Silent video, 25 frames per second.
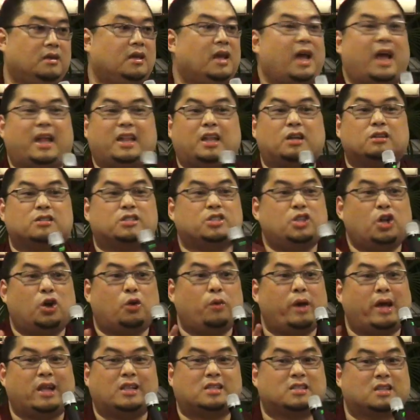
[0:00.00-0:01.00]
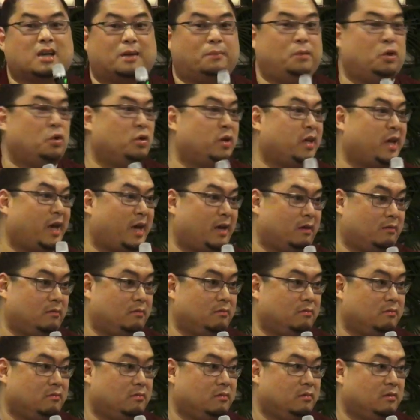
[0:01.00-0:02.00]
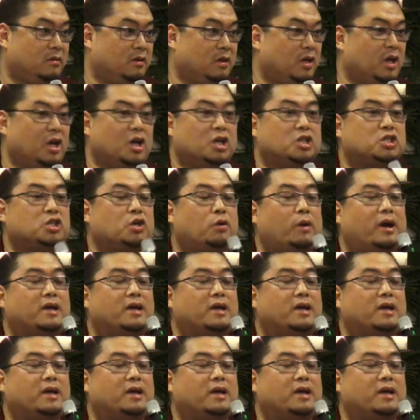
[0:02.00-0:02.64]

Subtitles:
And there's no way to communicate. So